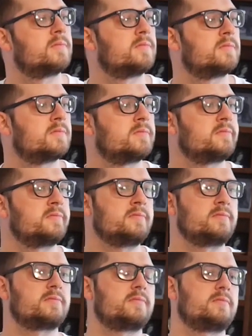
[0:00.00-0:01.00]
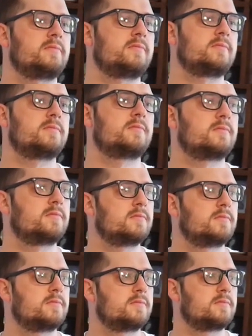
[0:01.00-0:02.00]

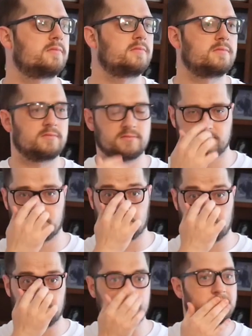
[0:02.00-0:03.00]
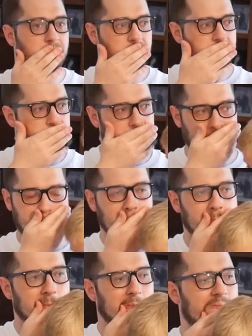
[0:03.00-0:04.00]

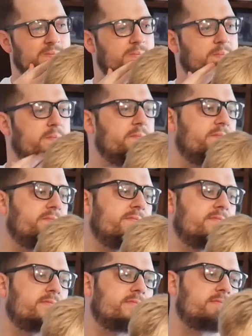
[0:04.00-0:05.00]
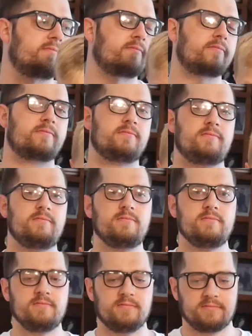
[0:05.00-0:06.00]

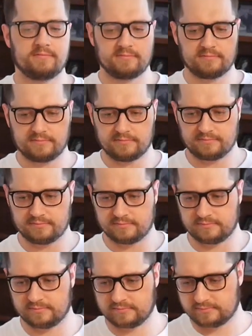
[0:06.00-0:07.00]
No words are spoken by the person on screen.